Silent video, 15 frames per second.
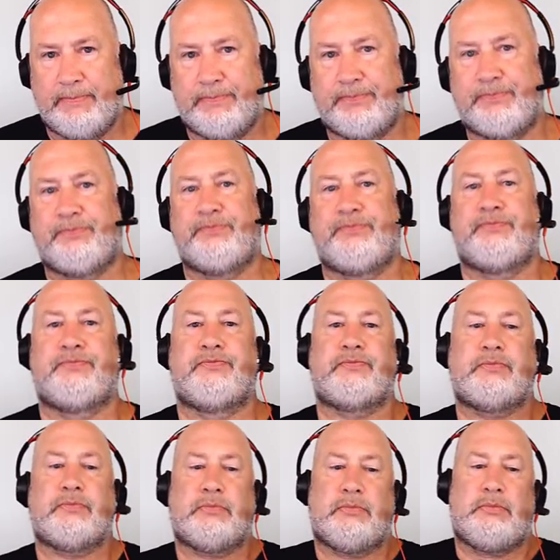
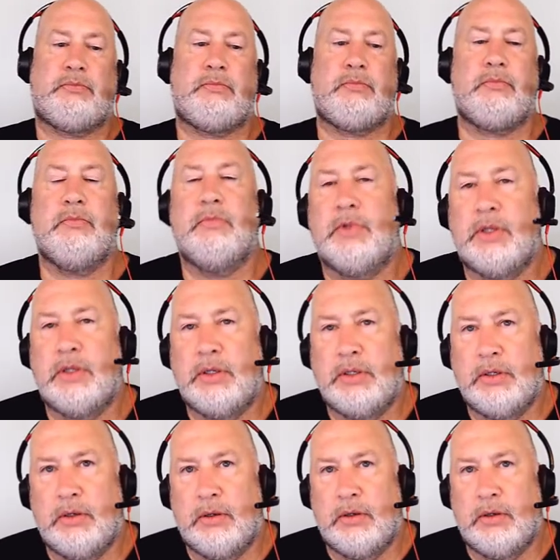[no speech]